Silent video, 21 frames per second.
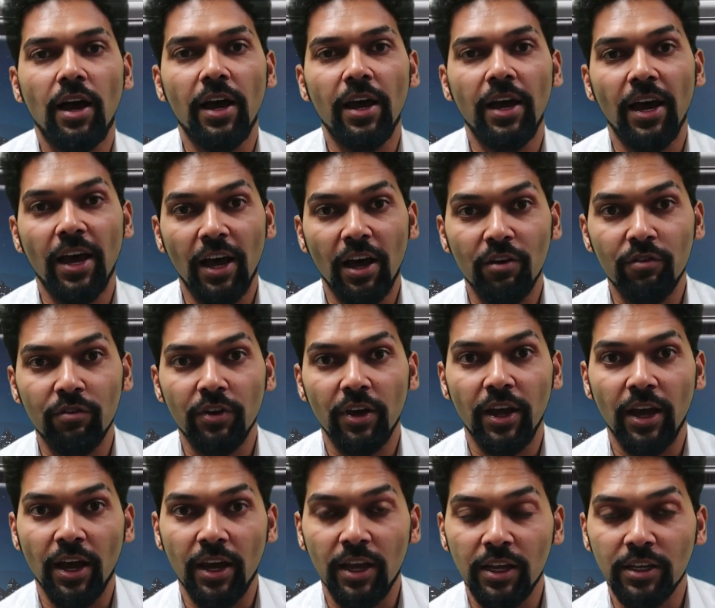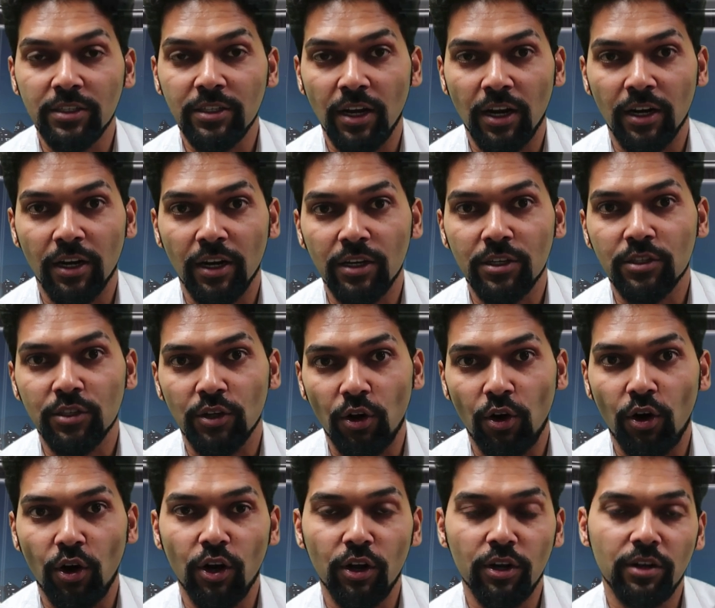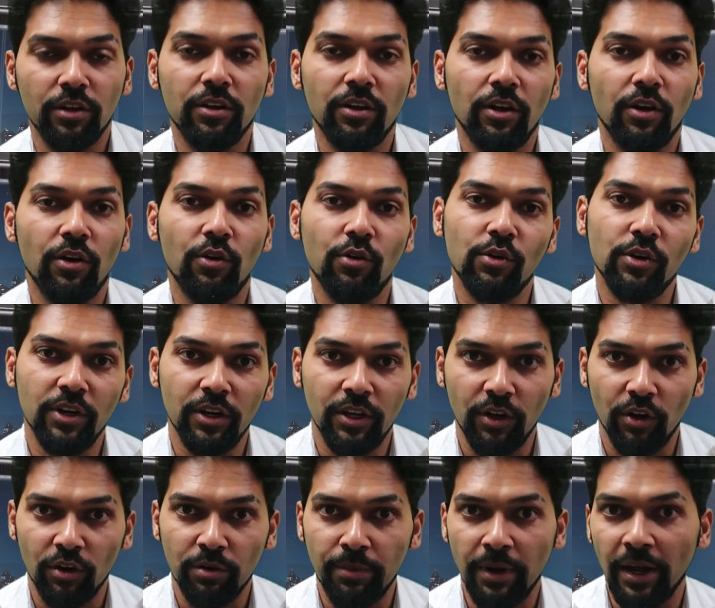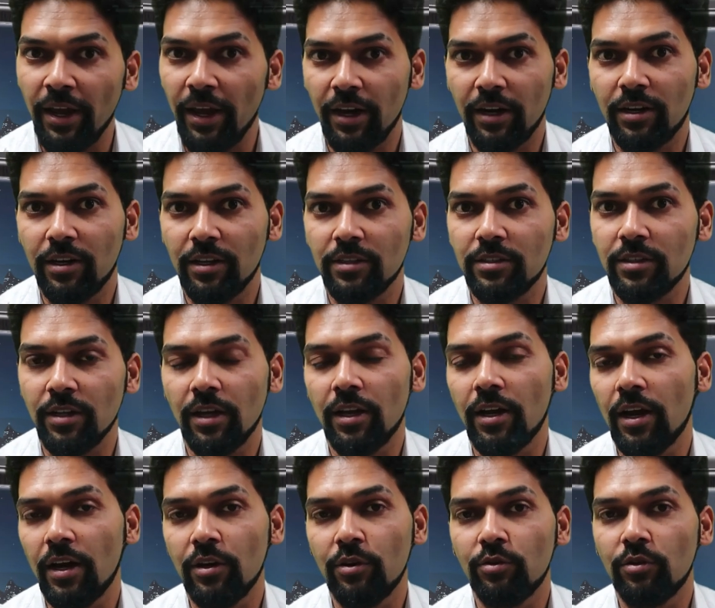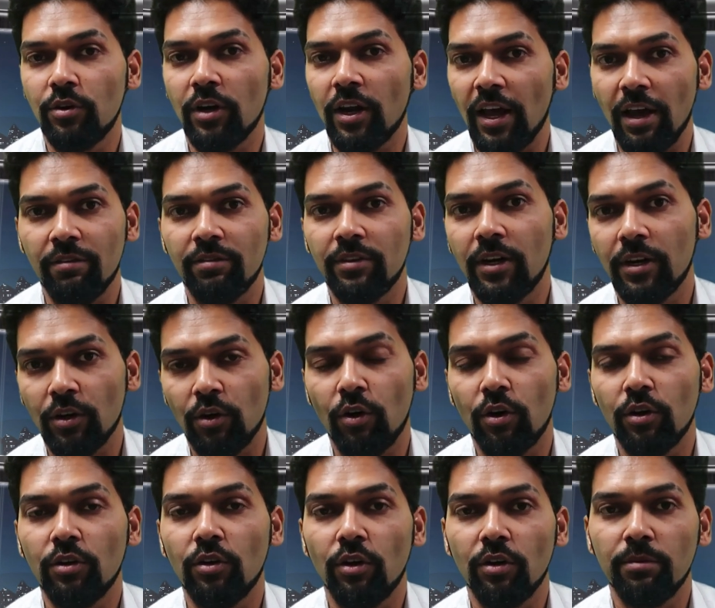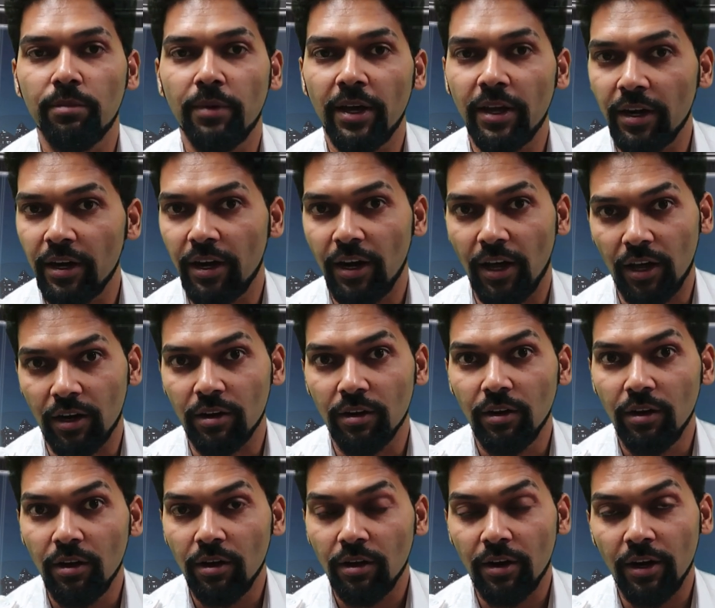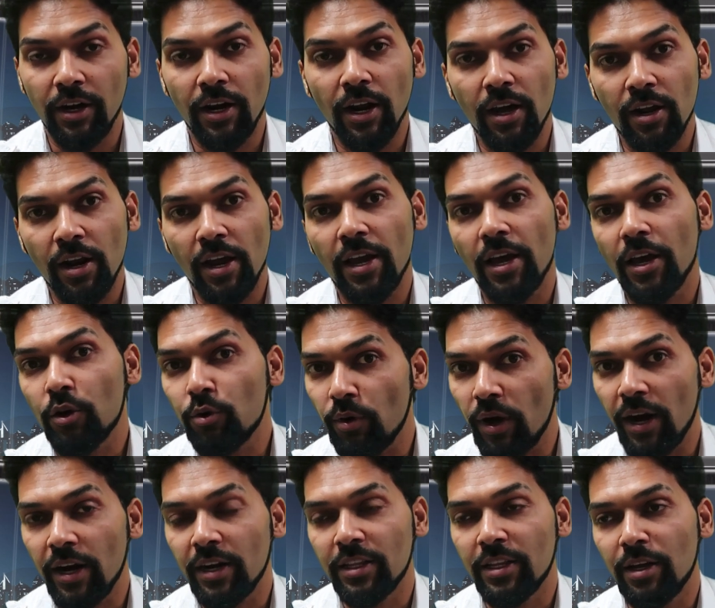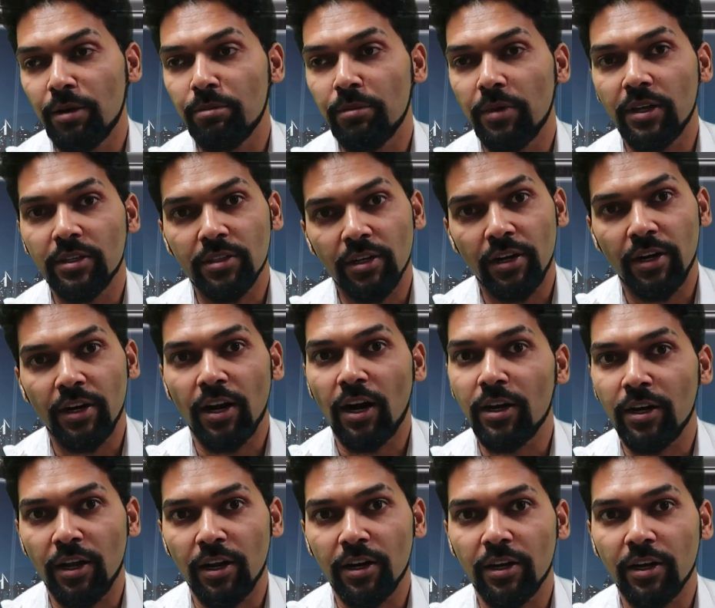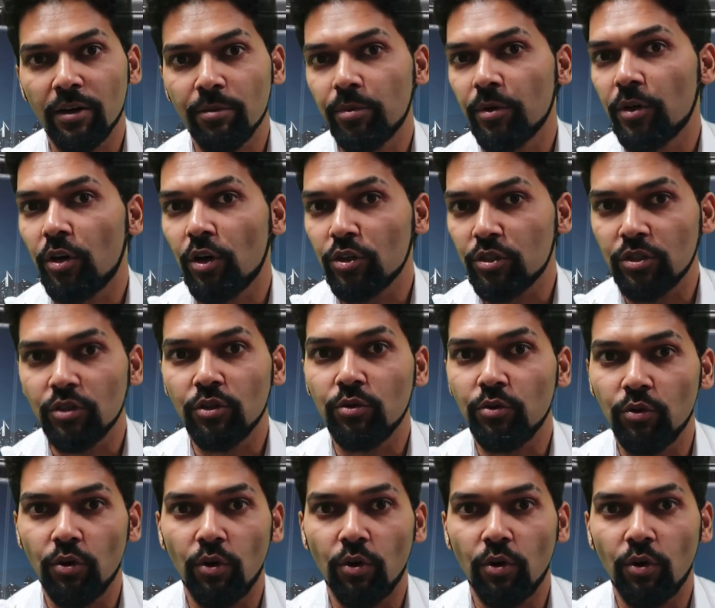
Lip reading: I have AIS targets only on my ECDIS, and I do not have that on my radar. Radar, I acquire them as a radar target because